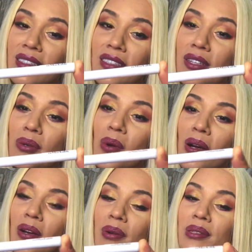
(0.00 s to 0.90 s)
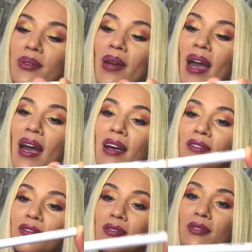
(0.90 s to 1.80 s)
you are going to have
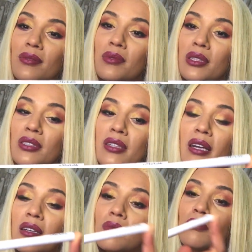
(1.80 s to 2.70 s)
what looks like